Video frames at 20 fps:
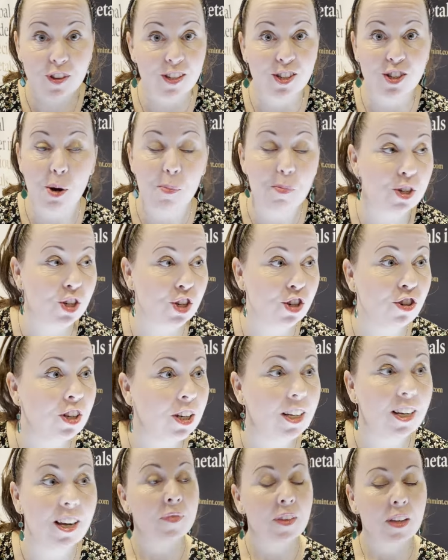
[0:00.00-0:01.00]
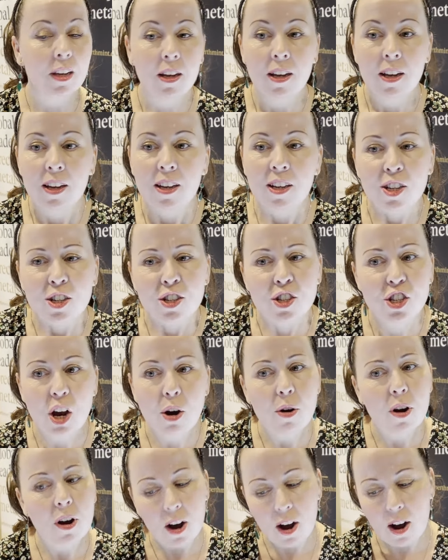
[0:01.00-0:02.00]
this opportunity.
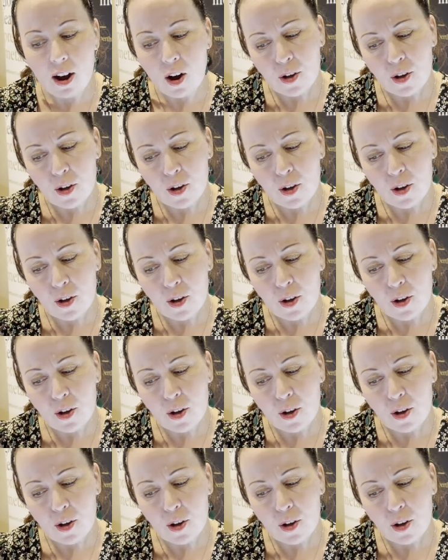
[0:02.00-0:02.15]
So